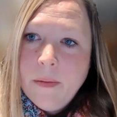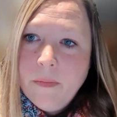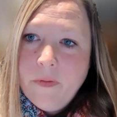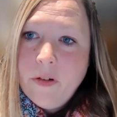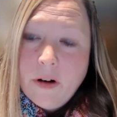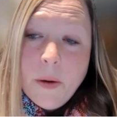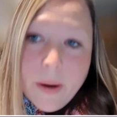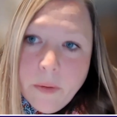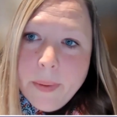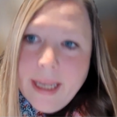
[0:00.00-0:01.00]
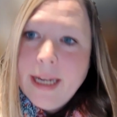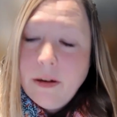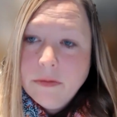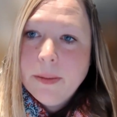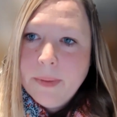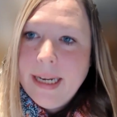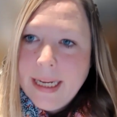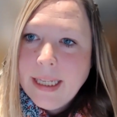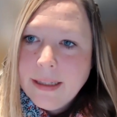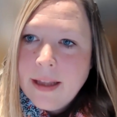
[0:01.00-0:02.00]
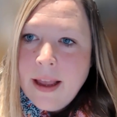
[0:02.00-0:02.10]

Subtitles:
for our well-being ultimately.